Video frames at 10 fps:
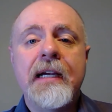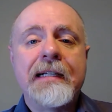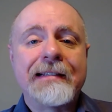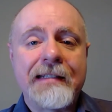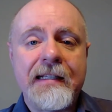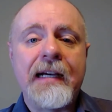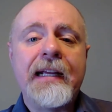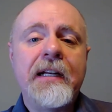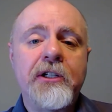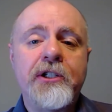
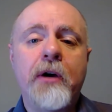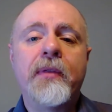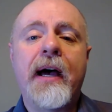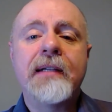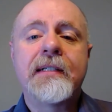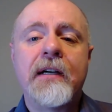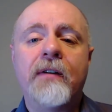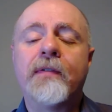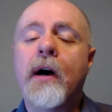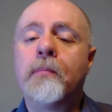study to show
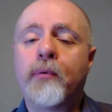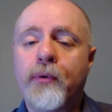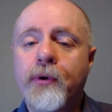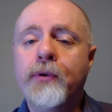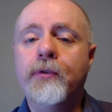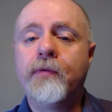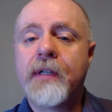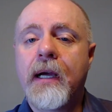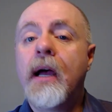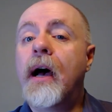thyself approved
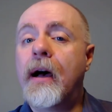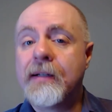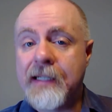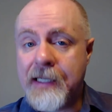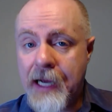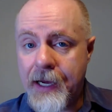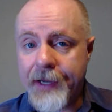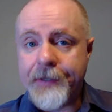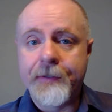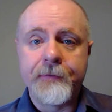unto
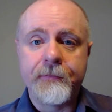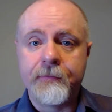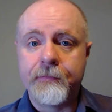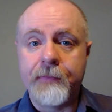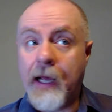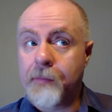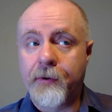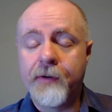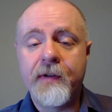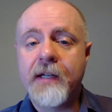God. Not
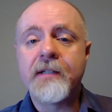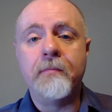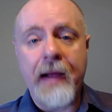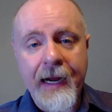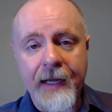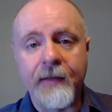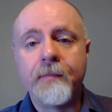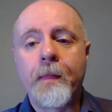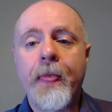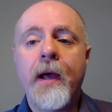approved unto man,
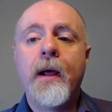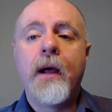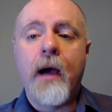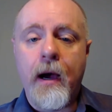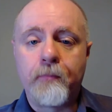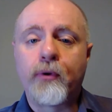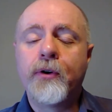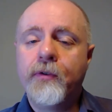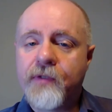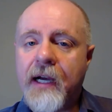
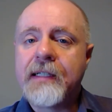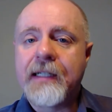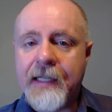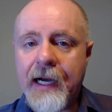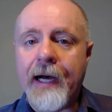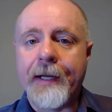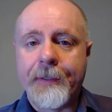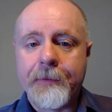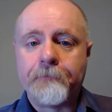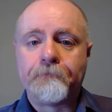approved unto God.
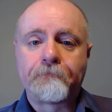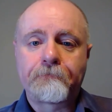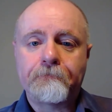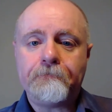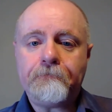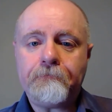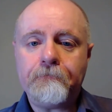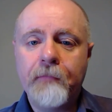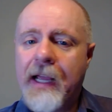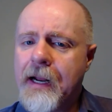
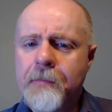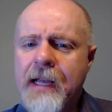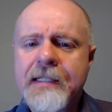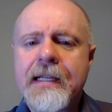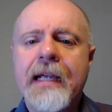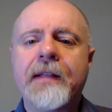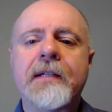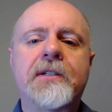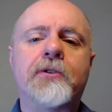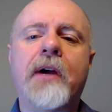And I'm not saying
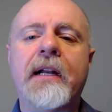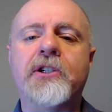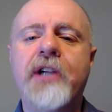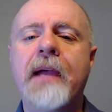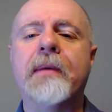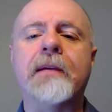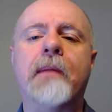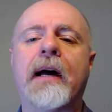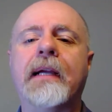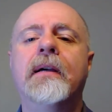this to try to shame
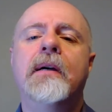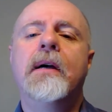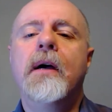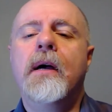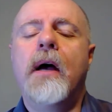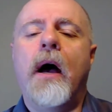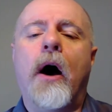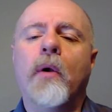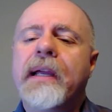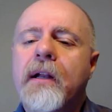anybody,
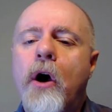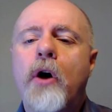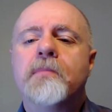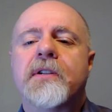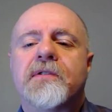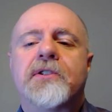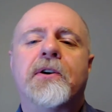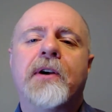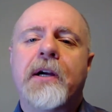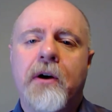only in hopes of
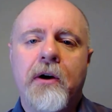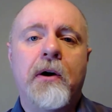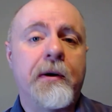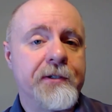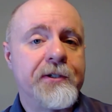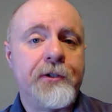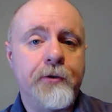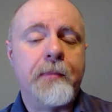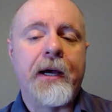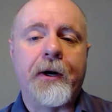stirring our hearts to do
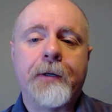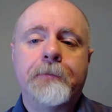better.